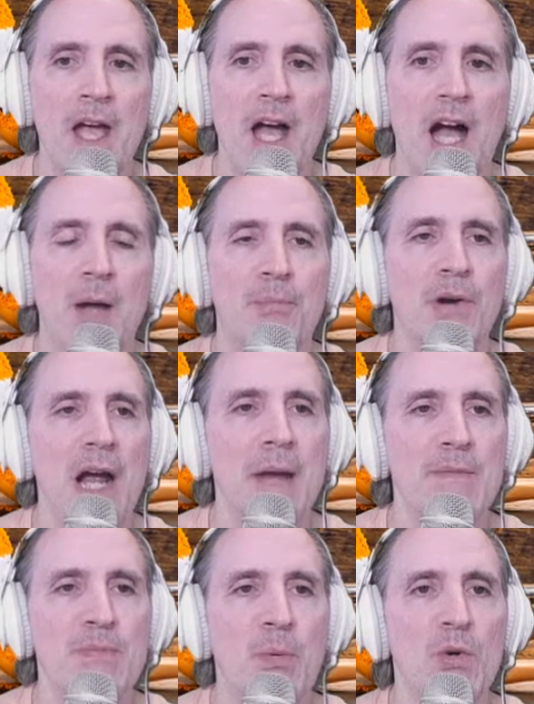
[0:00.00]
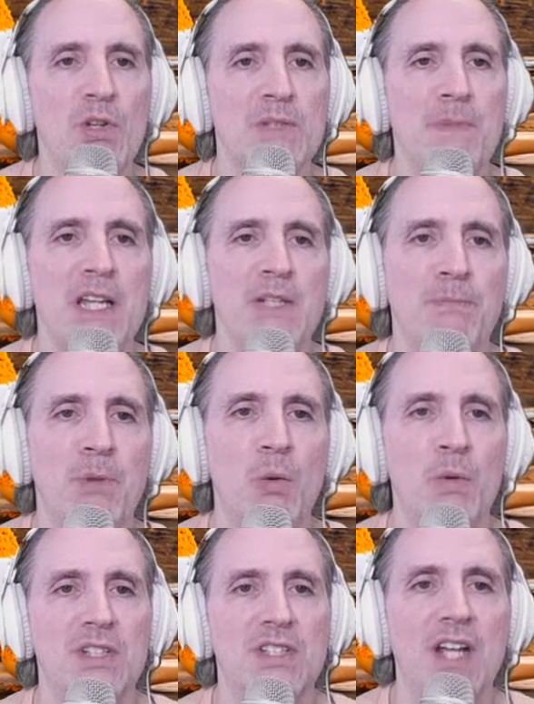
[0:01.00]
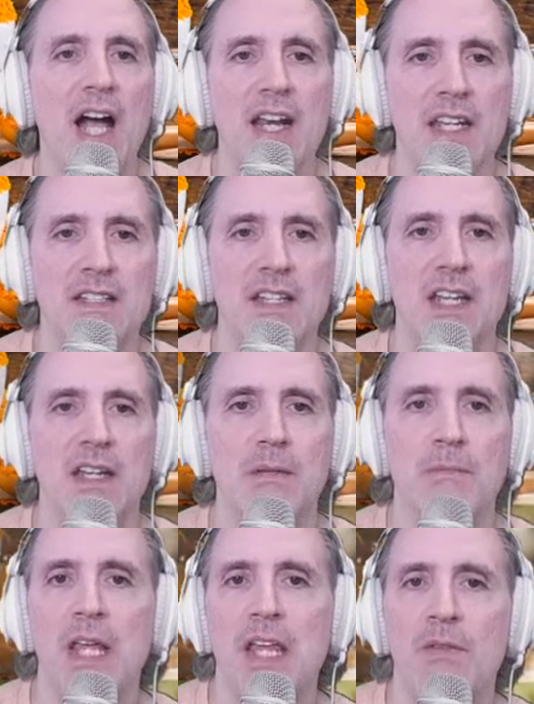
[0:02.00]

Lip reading: on Prime Sports Baseball with Scotty Z and me